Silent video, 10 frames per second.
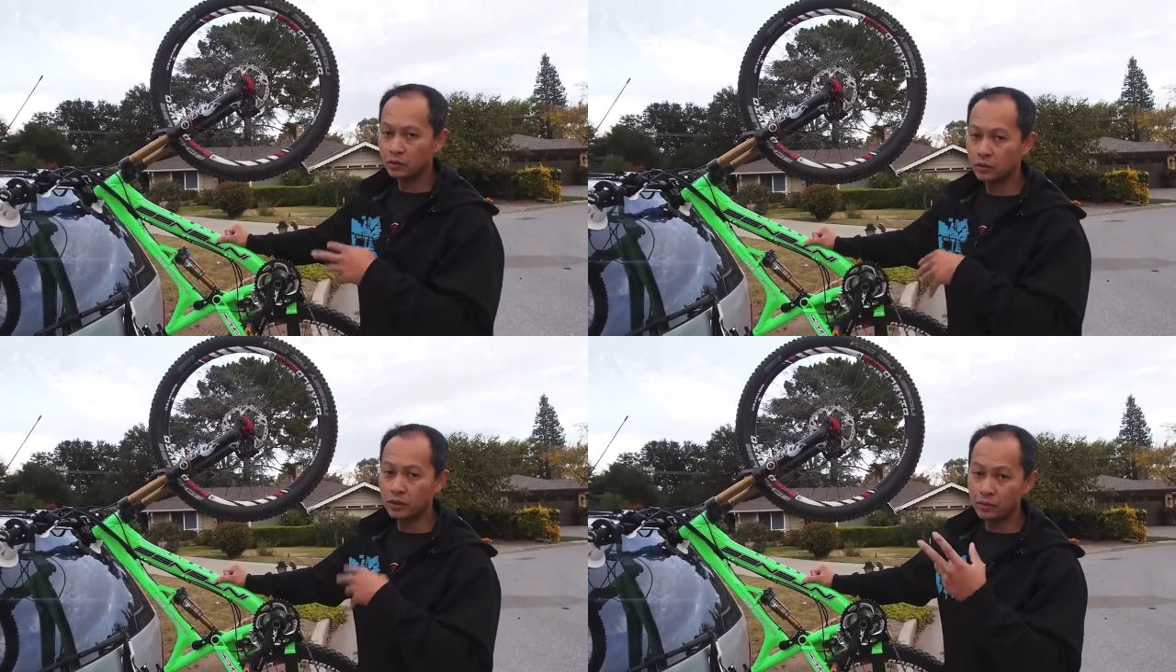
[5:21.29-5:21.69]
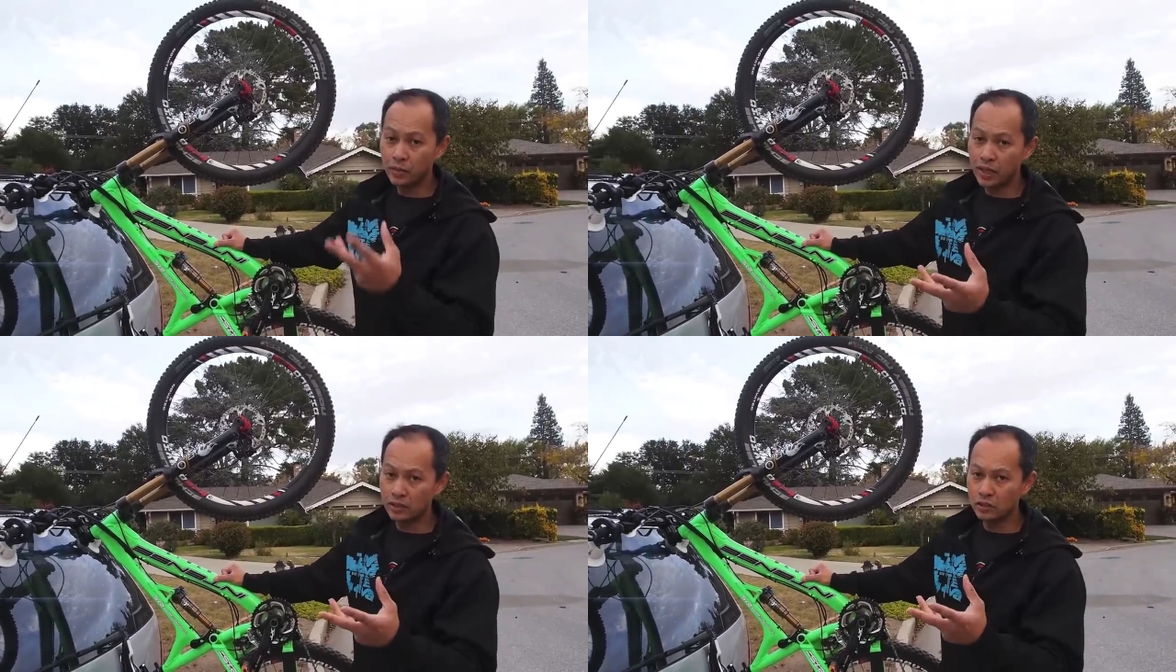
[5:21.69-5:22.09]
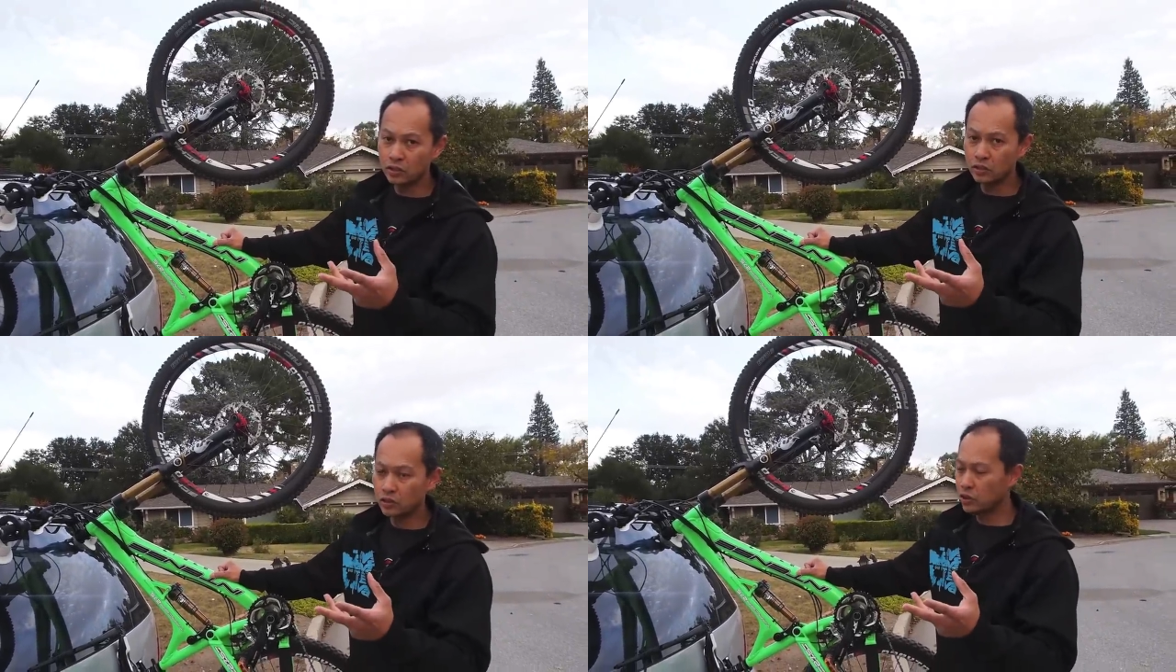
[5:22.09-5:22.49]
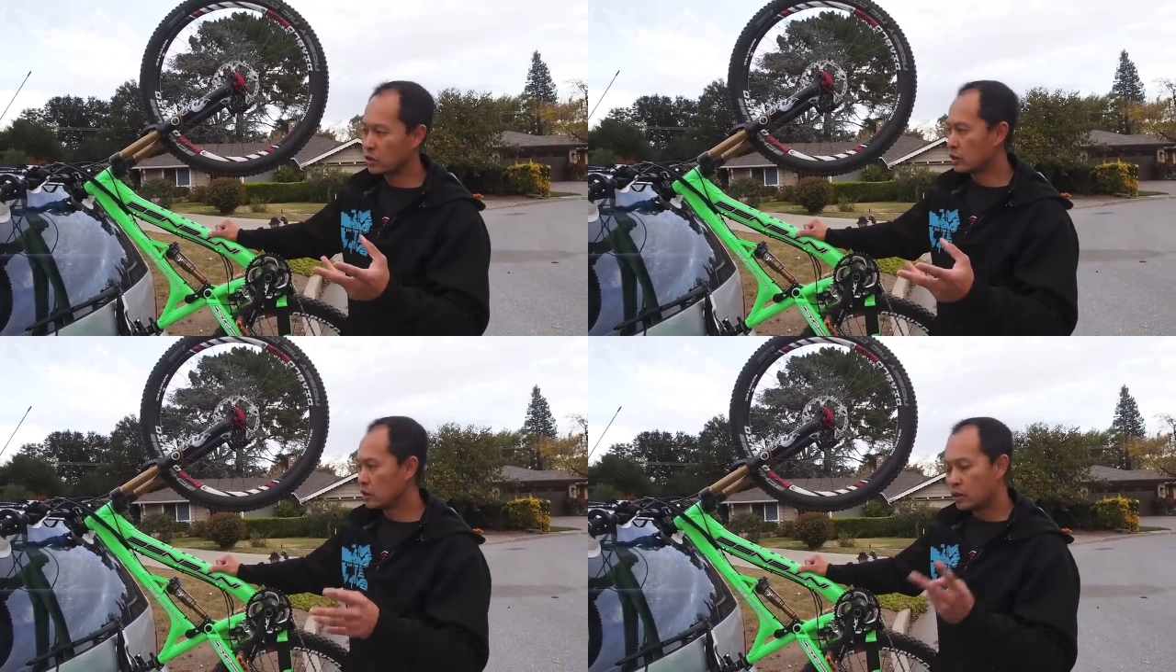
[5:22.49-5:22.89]
or you have
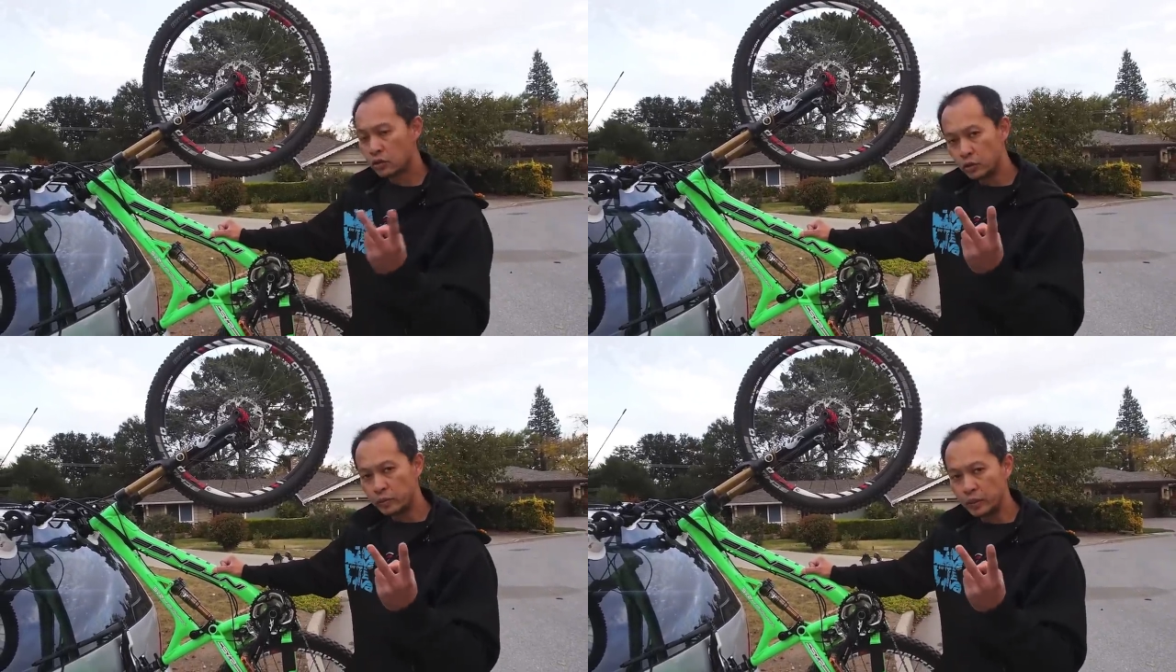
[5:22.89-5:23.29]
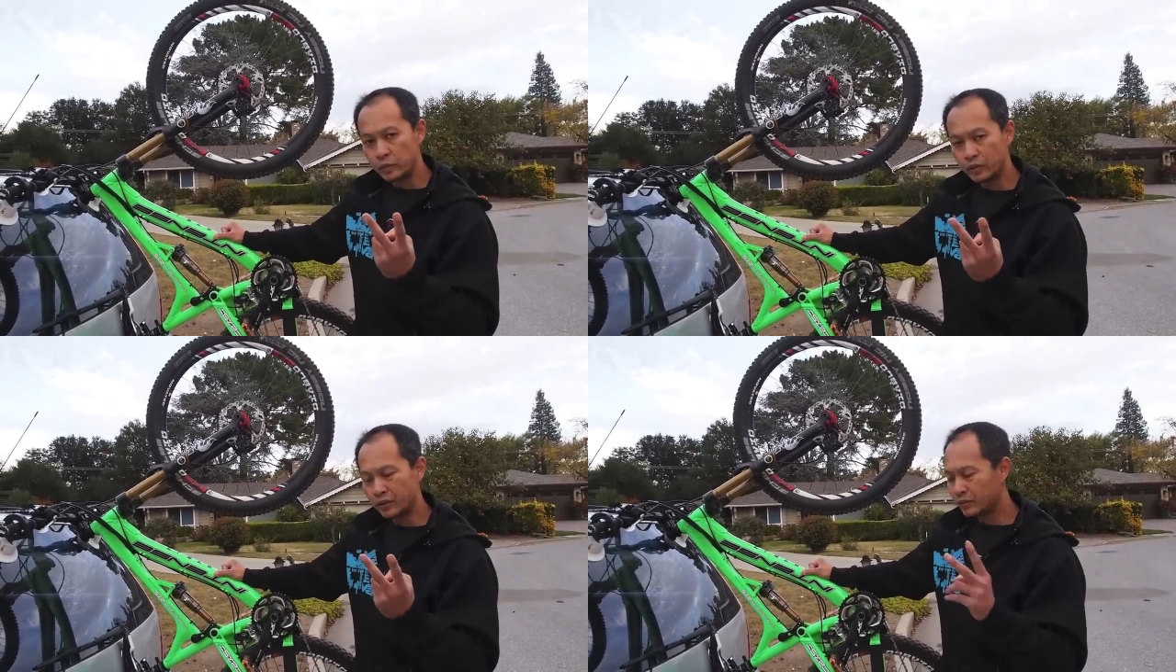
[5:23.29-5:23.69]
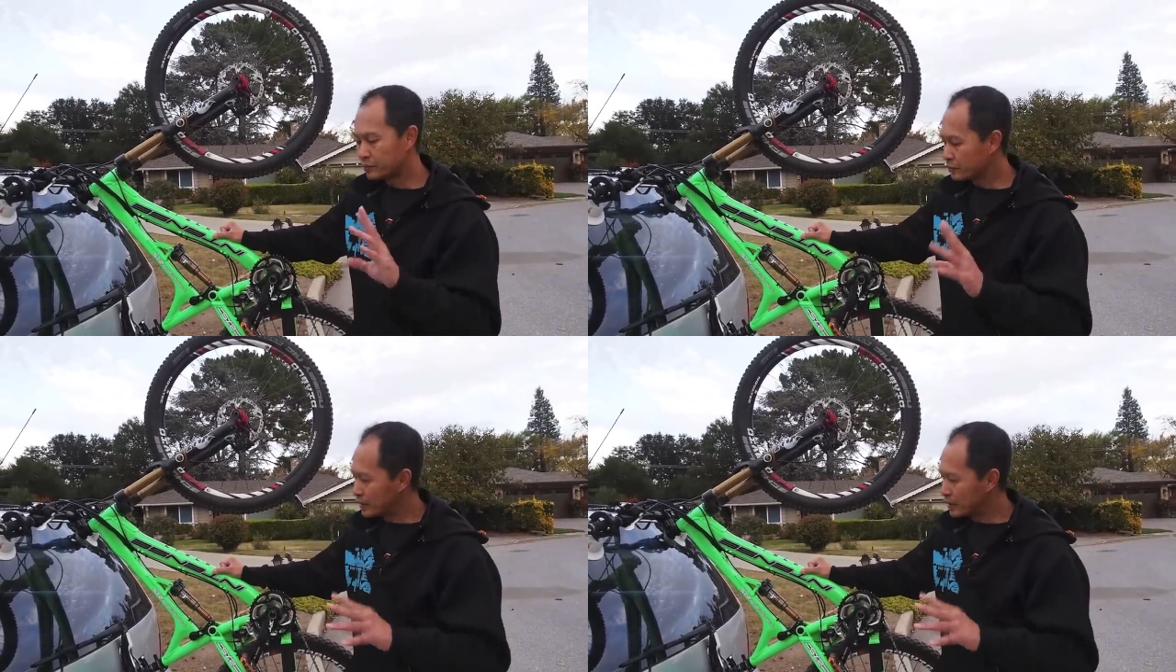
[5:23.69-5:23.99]
passengers, two people.